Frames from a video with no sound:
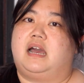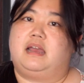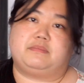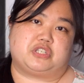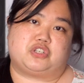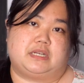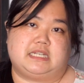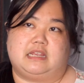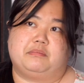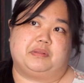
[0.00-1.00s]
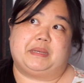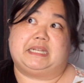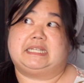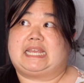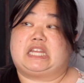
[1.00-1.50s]
I'm just trying to
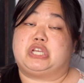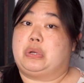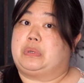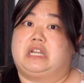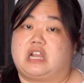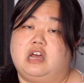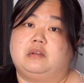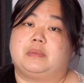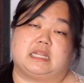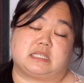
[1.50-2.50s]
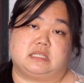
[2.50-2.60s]
implement like a token economy.